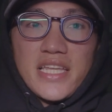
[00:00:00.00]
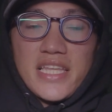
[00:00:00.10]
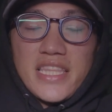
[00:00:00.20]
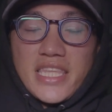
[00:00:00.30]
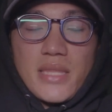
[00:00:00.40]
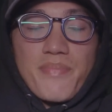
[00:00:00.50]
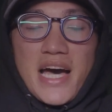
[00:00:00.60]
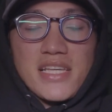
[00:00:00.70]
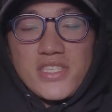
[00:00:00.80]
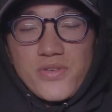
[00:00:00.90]
in like the
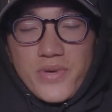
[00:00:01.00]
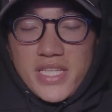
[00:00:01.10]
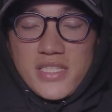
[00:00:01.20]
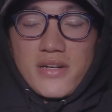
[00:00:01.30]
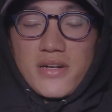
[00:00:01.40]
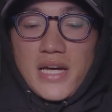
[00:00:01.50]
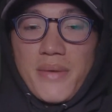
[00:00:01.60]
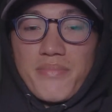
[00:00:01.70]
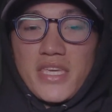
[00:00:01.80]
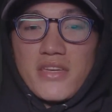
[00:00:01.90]
past 2 weeks, so
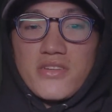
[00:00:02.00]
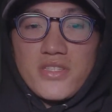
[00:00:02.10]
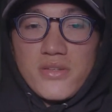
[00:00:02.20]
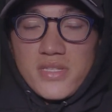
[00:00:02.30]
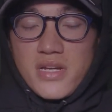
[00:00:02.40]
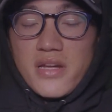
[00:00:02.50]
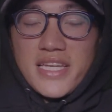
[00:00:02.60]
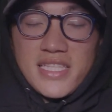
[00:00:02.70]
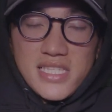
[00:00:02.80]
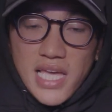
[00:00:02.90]
I'm eager to start
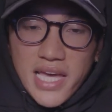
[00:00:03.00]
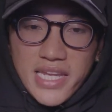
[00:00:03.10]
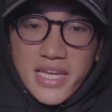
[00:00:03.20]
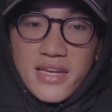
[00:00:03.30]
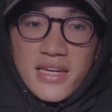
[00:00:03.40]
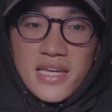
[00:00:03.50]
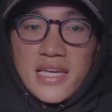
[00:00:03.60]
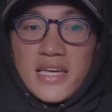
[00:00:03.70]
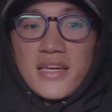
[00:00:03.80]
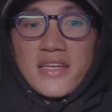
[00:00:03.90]
like designing.
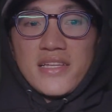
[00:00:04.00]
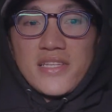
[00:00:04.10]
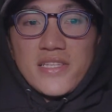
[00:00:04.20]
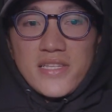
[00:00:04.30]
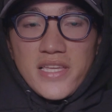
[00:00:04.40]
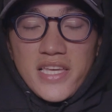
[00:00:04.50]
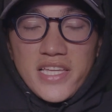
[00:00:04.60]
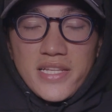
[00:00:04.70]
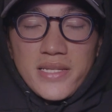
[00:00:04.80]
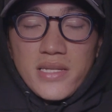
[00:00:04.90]

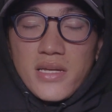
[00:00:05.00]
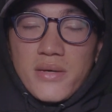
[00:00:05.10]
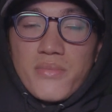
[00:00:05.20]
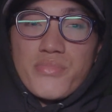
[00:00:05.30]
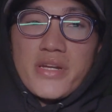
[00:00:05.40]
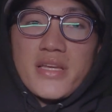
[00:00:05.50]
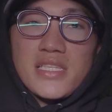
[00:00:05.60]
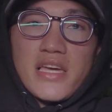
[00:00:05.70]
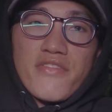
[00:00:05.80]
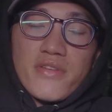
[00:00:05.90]
And yeah, pretty
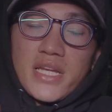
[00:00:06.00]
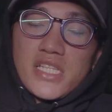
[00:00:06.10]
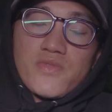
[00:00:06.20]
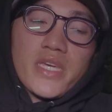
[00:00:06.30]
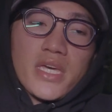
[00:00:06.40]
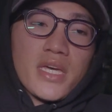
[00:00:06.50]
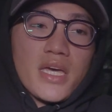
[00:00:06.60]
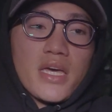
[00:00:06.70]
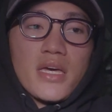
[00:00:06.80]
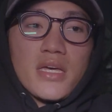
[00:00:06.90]
excited for next week.
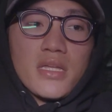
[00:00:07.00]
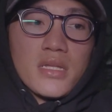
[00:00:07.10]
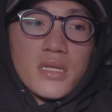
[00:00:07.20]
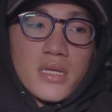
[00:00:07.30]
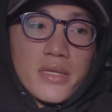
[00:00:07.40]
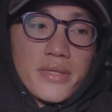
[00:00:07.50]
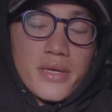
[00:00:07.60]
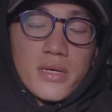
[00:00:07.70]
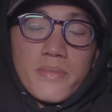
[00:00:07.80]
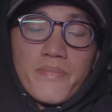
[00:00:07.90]
And
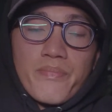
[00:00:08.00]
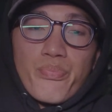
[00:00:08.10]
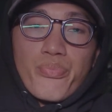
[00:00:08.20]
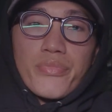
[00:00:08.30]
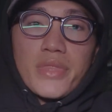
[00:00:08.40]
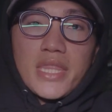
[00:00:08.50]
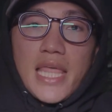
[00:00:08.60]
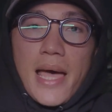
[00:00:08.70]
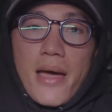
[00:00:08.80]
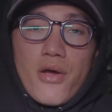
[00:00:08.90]
yeah,
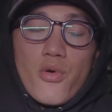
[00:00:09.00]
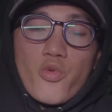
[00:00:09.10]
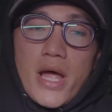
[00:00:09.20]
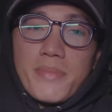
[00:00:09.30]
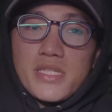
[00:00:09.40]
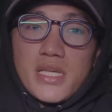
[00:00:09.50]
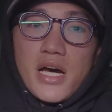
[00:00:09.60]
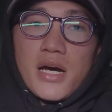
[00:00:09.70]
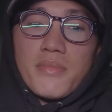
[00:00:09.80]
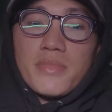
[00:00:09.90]
that wraps
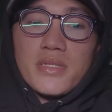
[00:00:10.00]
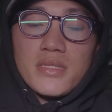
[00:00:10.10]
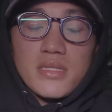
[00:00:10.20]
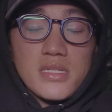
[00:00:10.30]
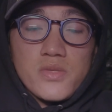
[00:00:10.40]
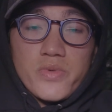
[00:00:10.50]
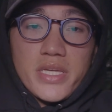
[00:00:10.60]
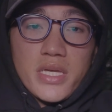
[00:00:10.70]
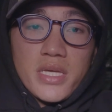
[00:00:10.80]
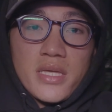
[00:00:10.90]
up this
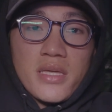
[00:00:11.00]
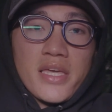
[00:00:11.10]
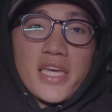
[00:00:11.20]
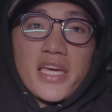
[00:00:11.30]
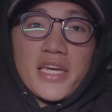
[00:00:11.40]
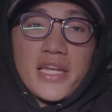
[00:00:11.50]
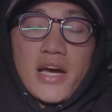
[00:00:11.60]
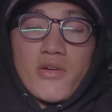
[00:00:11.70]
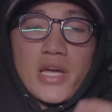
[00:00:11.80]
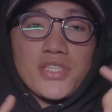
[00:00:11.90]
week, and
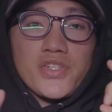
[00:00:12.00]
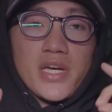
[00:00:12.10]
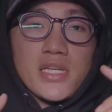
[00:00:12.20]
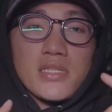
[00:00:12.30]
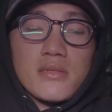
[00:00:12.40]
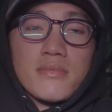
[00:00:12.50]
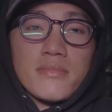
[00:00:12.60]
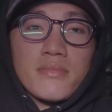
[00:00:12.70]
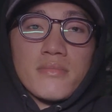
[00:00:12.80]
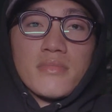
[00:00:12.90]
I'll catch you guys
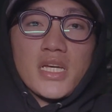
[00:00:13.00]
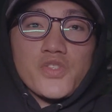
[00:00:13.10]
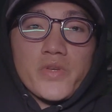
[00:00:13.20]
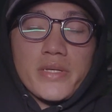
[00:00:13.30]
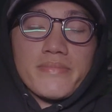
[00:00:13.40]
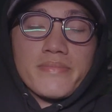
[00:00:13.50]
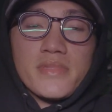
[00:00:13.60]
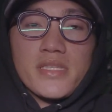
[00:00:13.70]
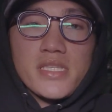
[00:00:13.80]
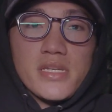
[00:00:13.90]
next week.
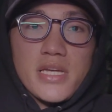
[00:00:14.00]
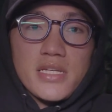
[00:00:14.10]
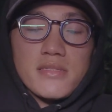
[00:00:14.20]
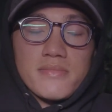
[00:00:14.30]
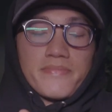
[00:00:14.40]
See you guys.